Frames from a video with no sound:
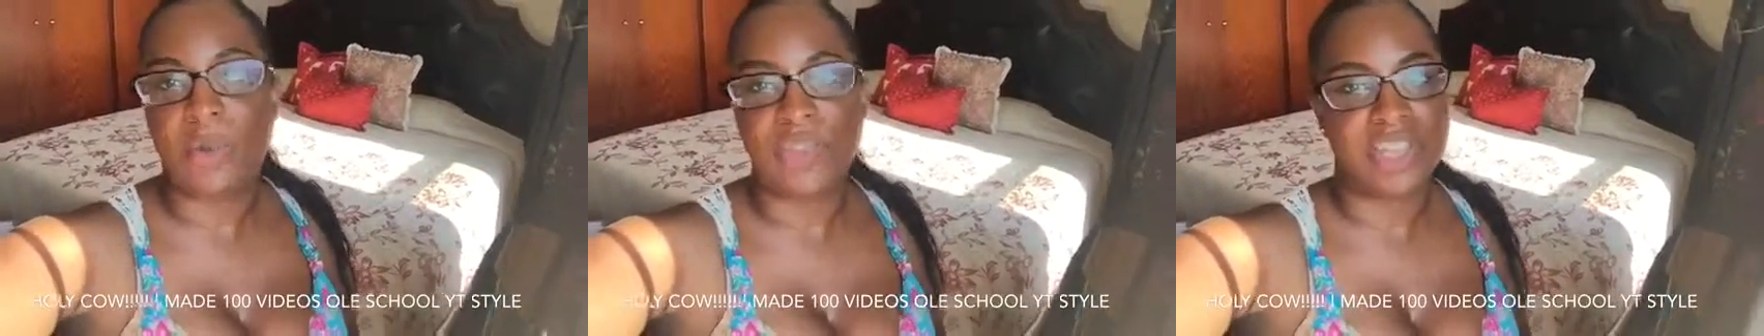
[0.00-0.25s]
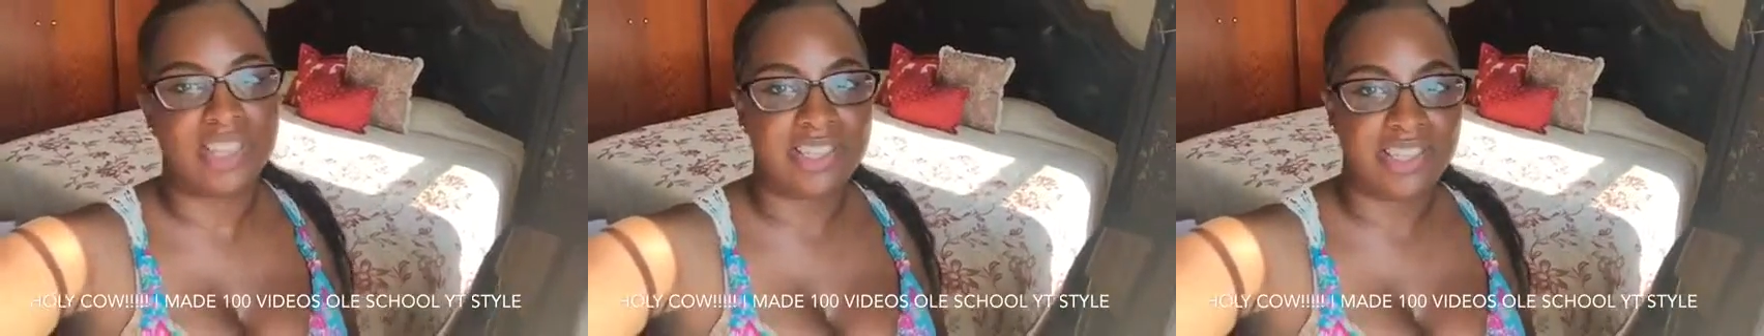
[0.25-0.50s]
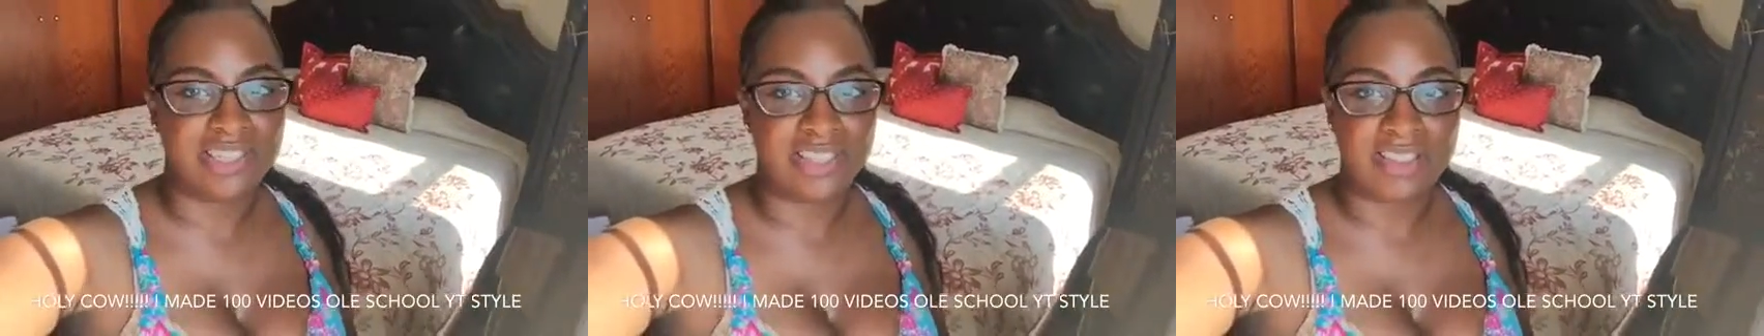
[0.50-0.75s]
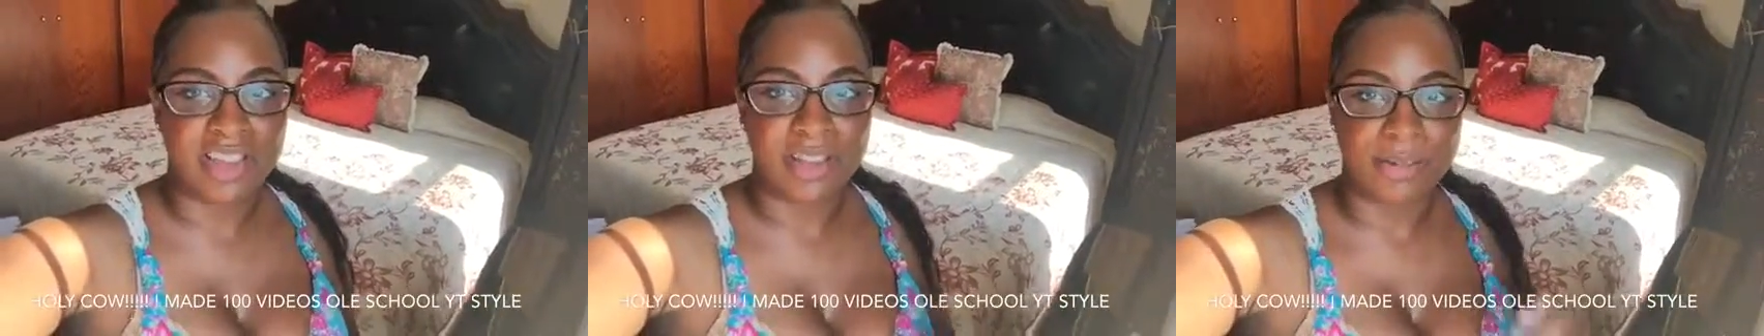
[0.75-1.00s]
with a
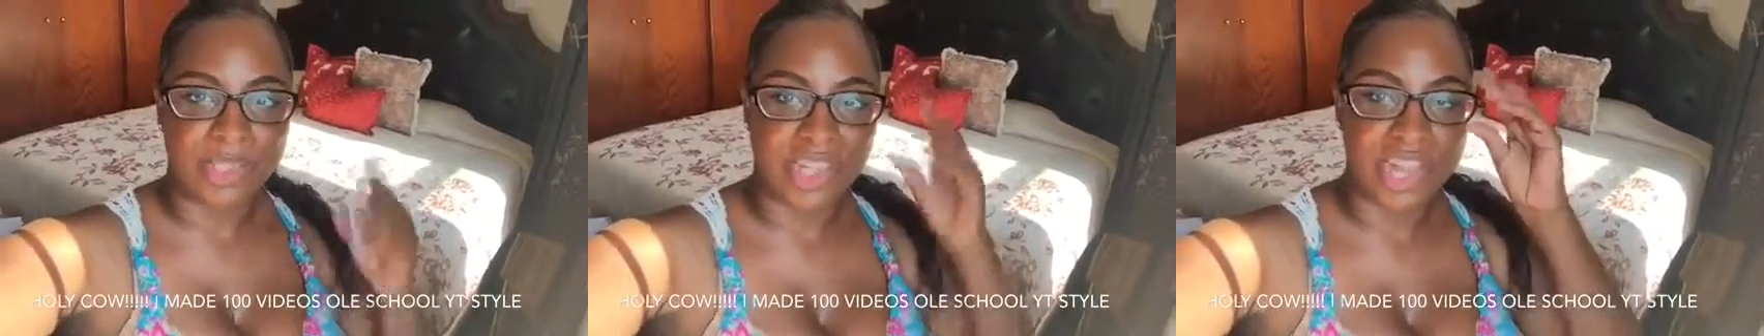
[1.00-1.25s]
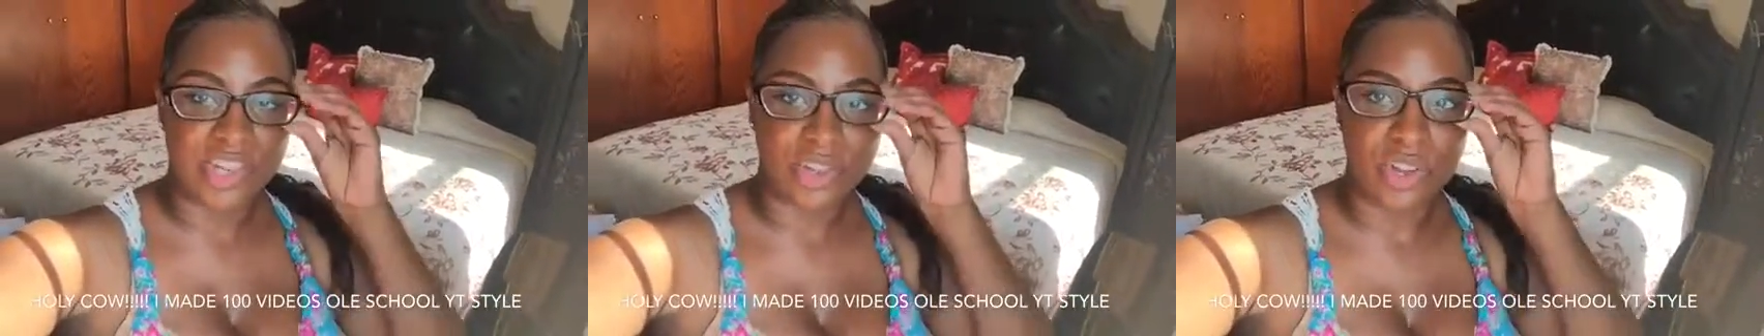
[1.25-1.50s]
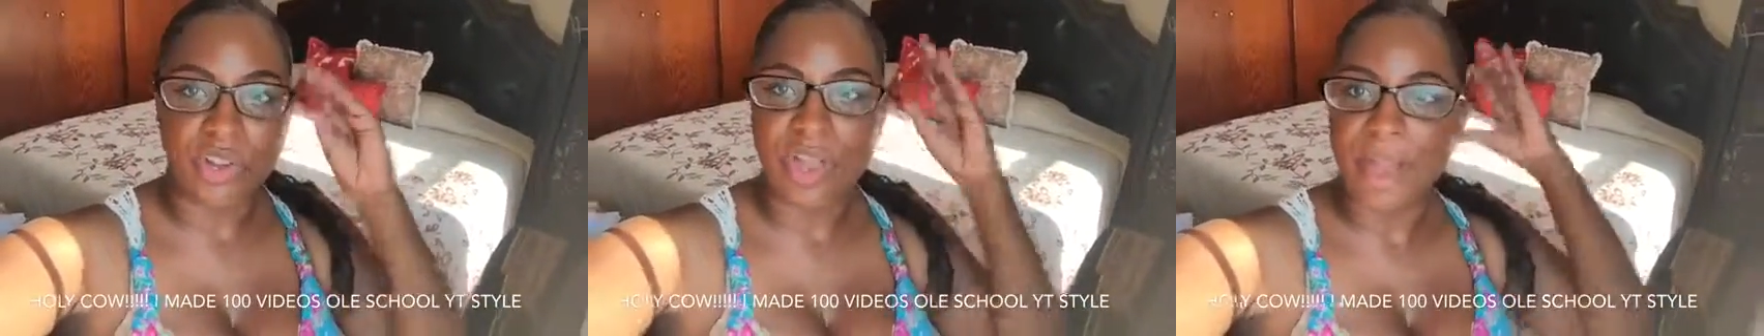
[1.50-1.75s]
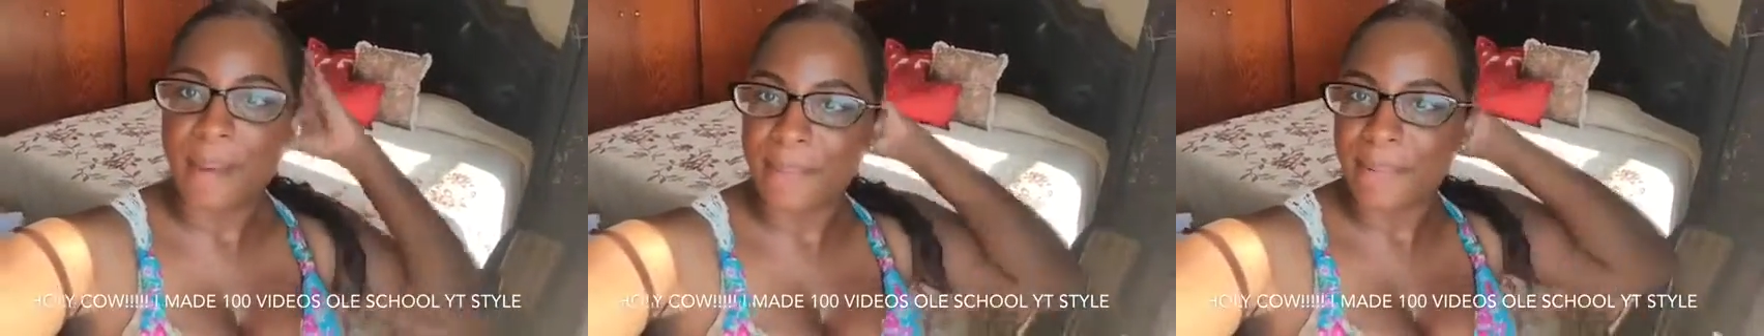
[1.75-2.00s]
consistent schedule,
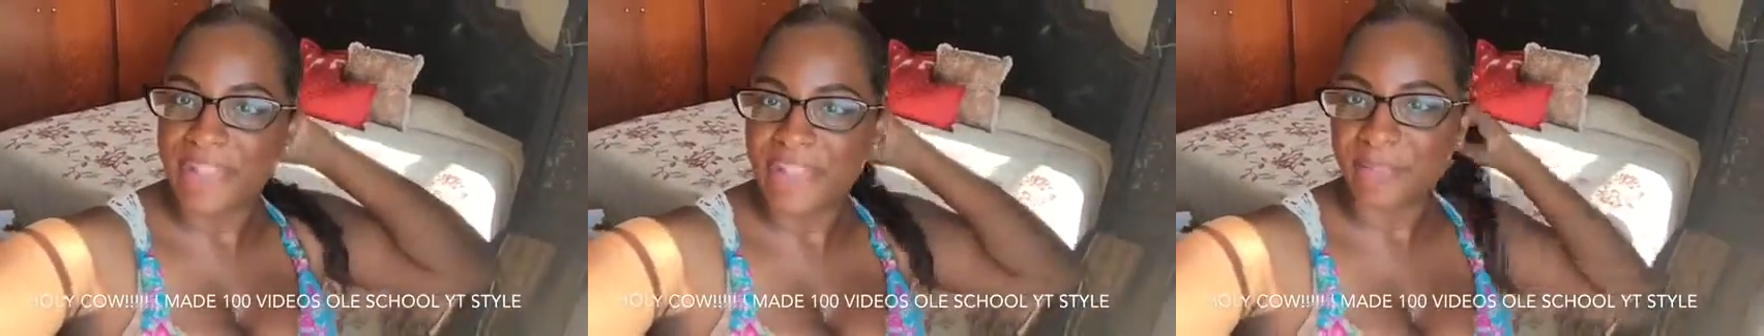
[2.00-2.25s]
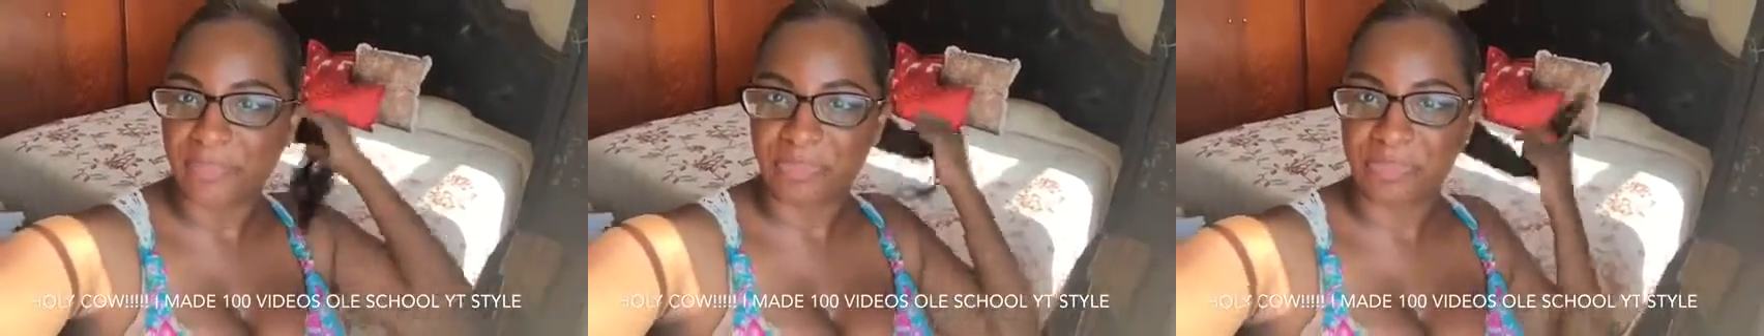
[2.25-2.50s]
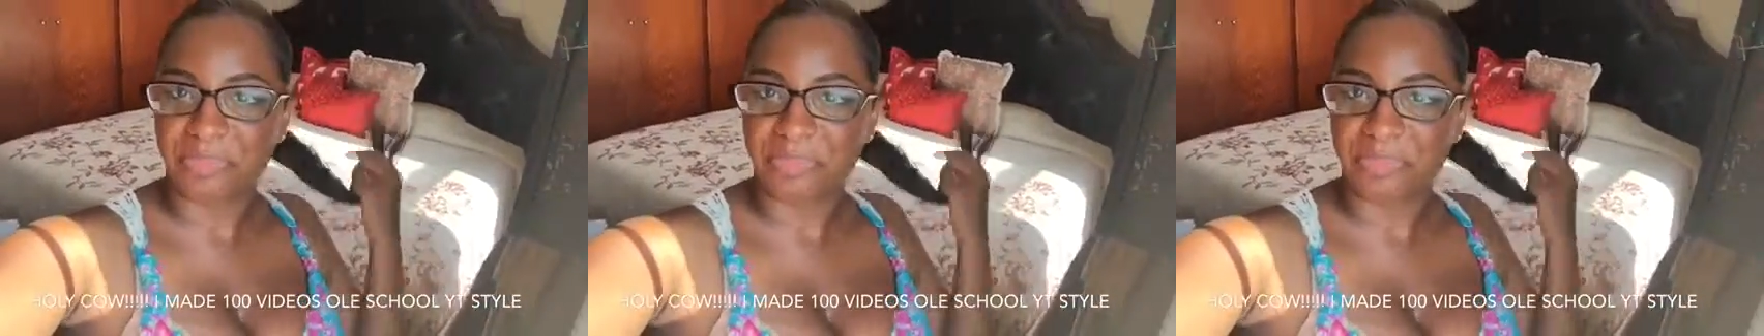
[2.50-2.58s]
but